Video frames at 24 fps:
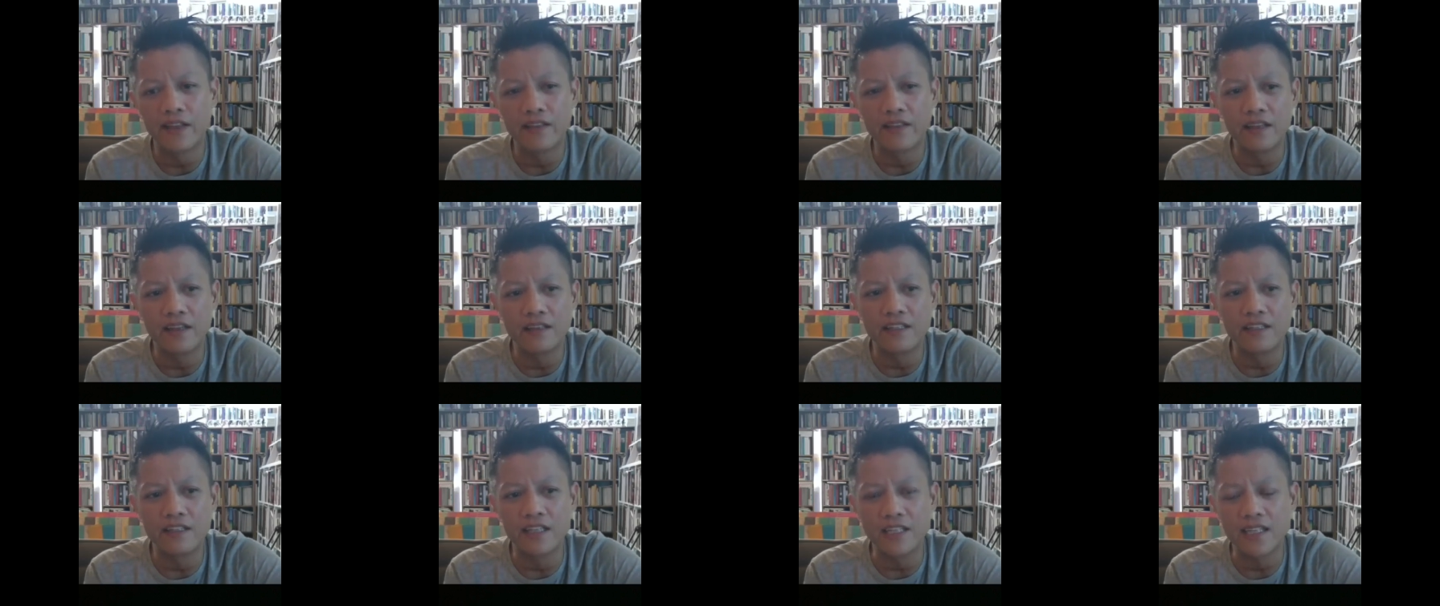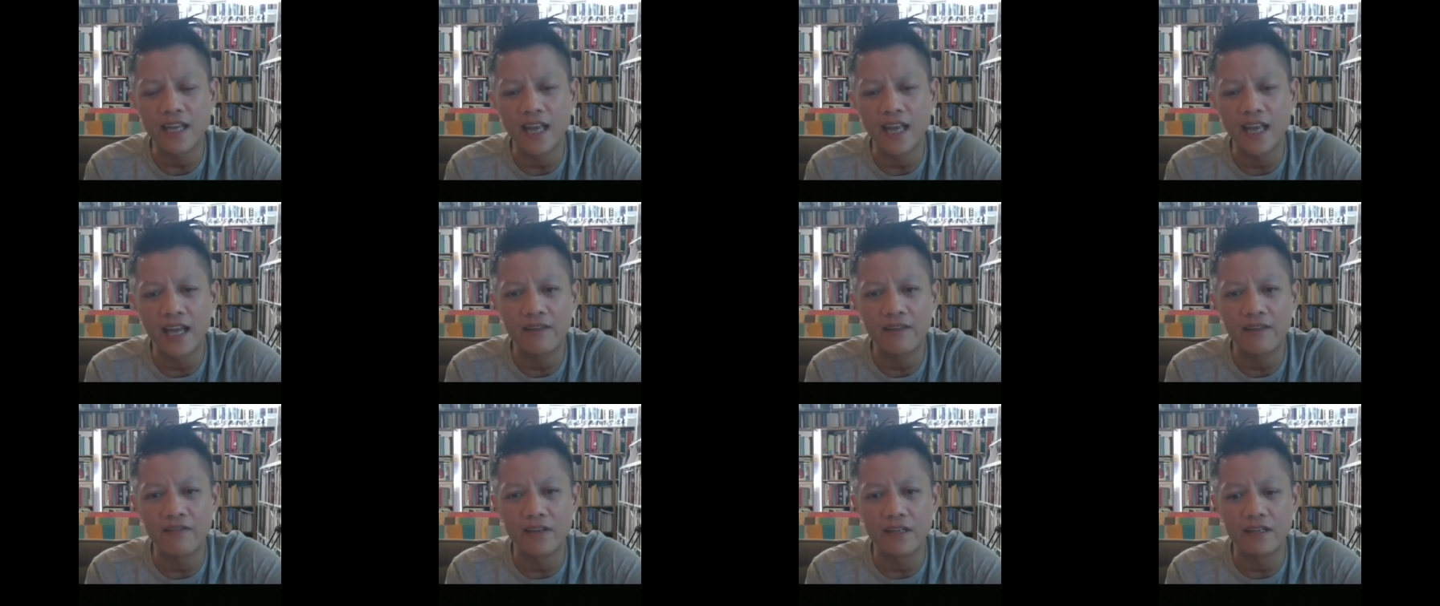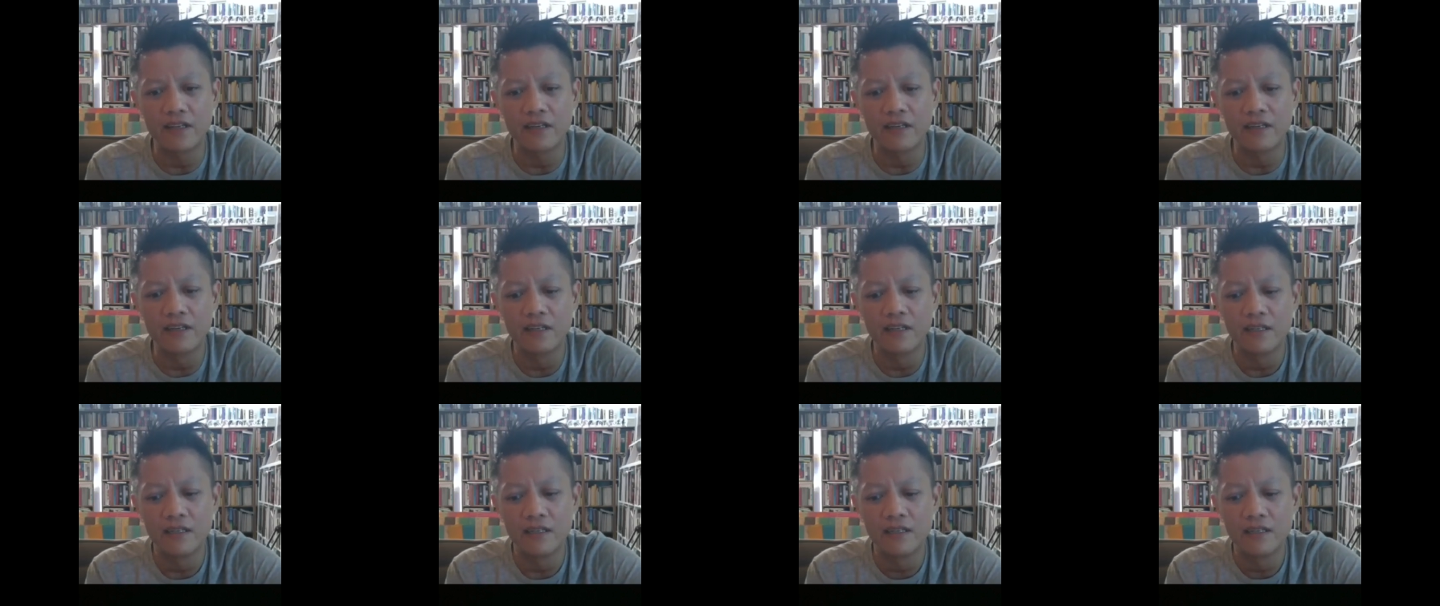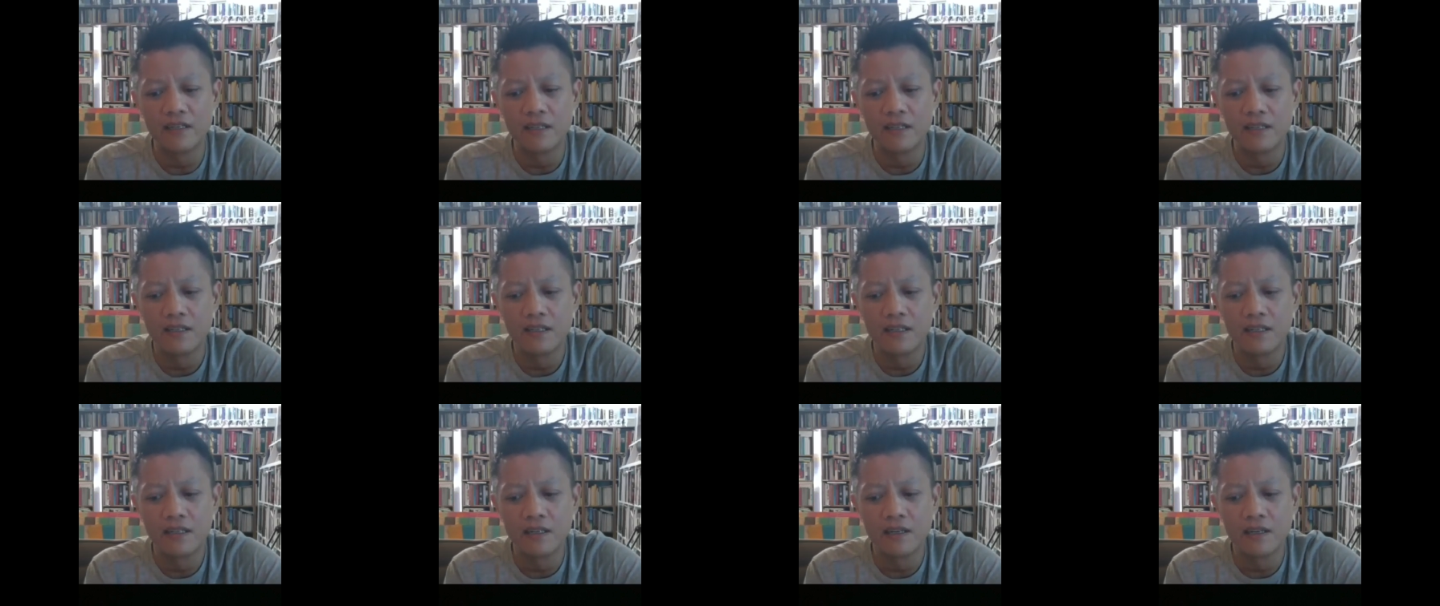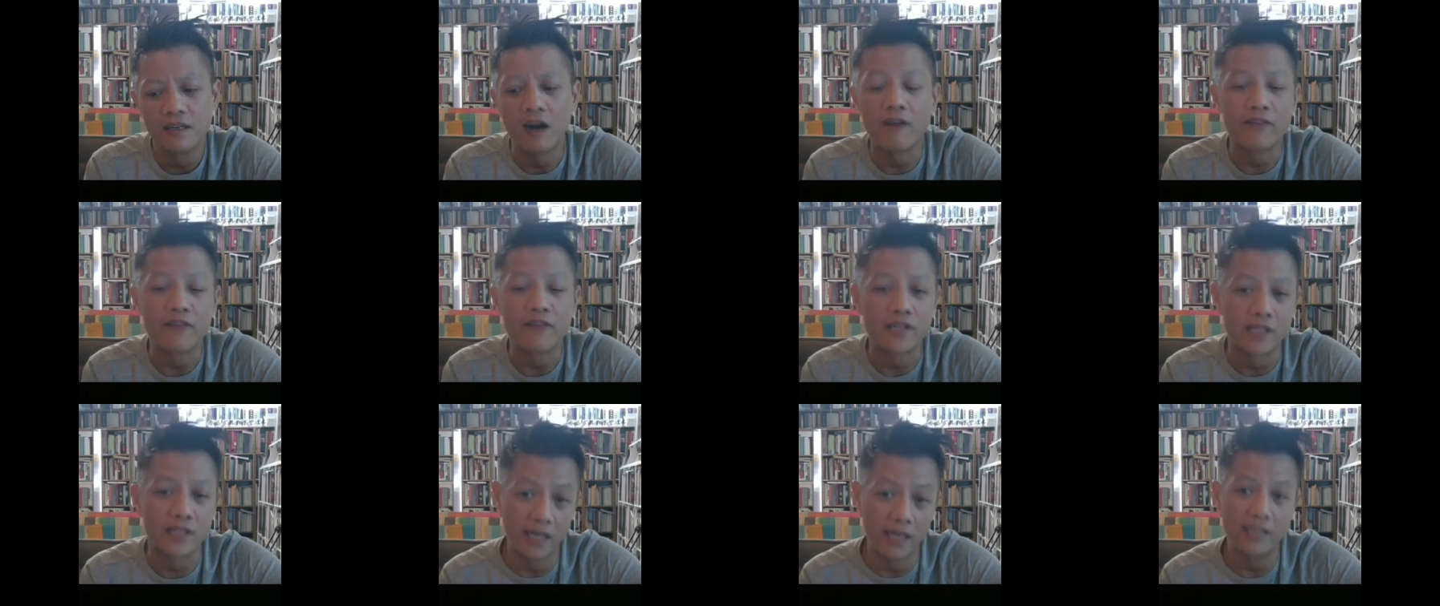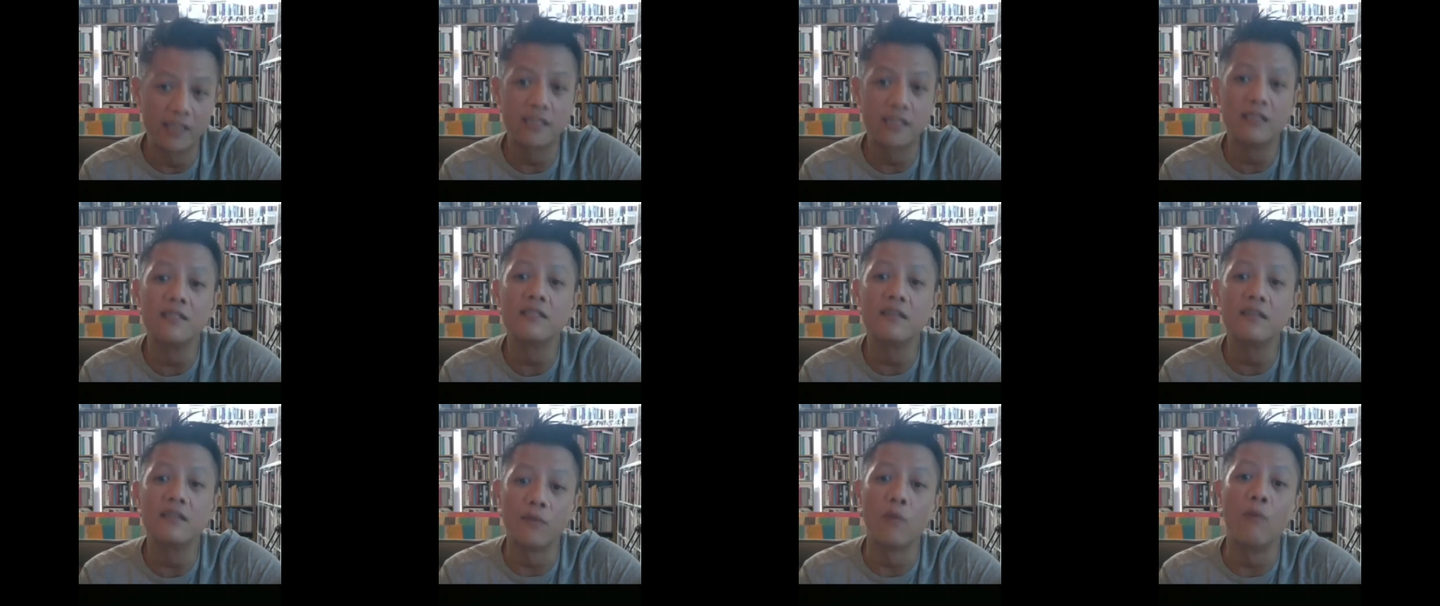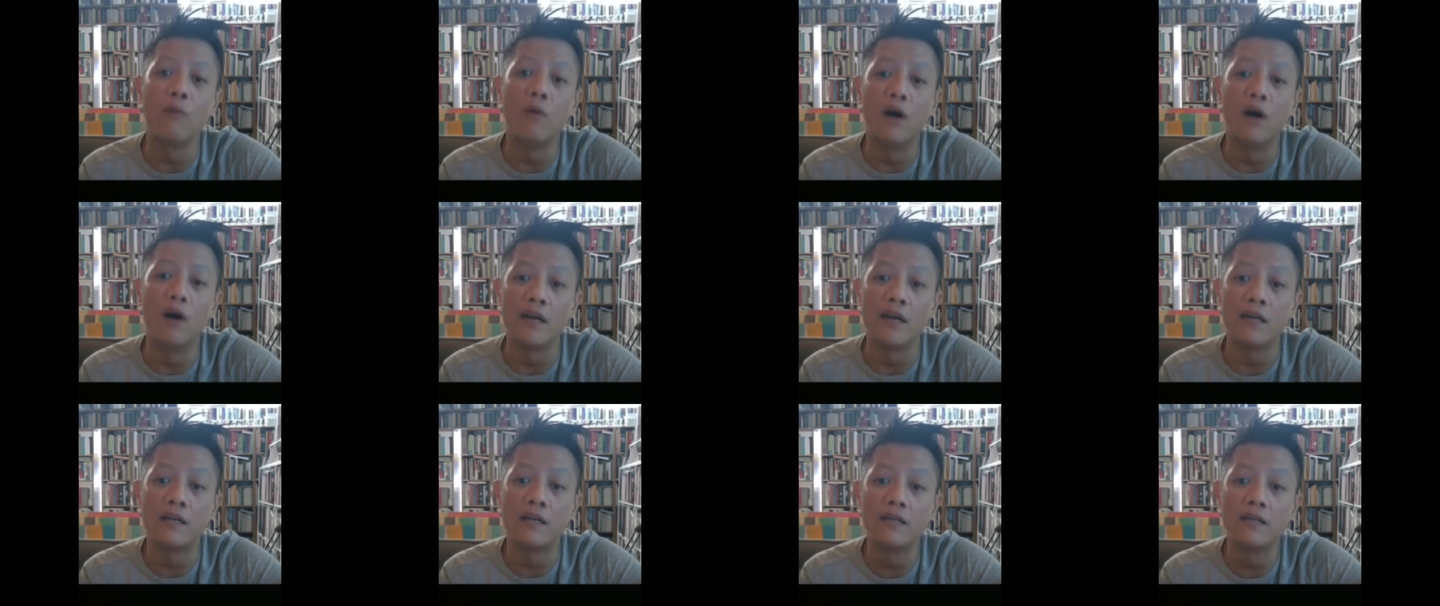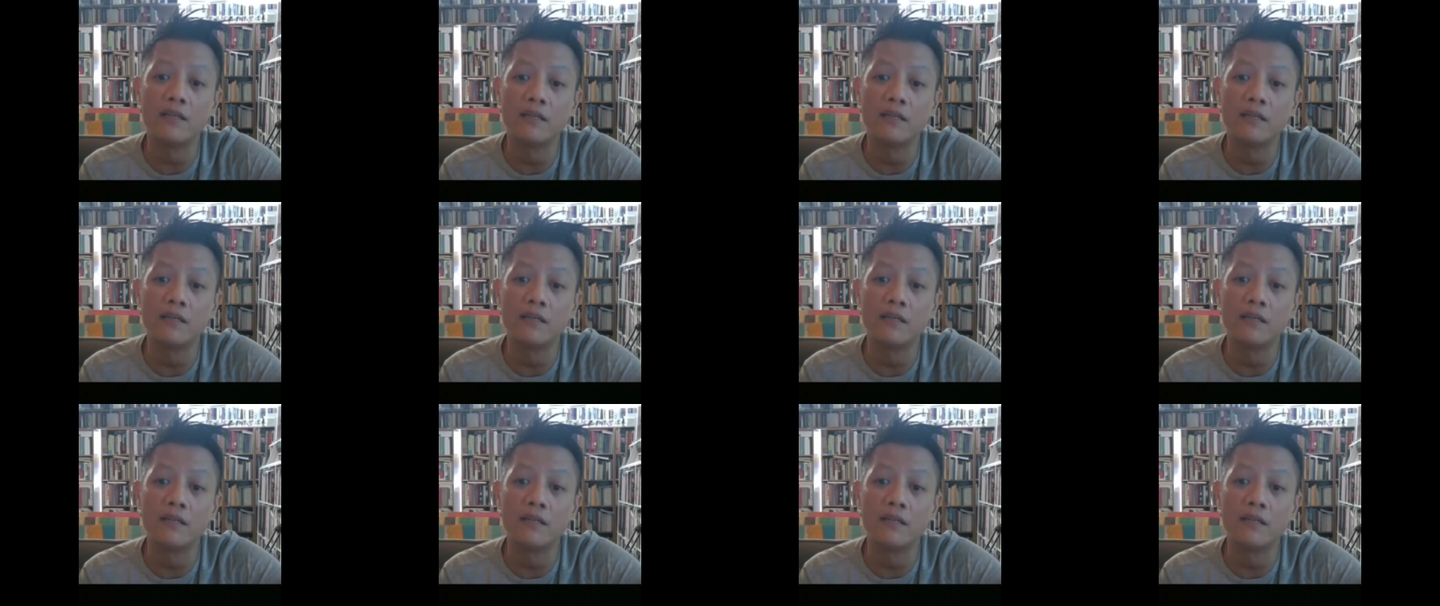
think just having conversations, number one,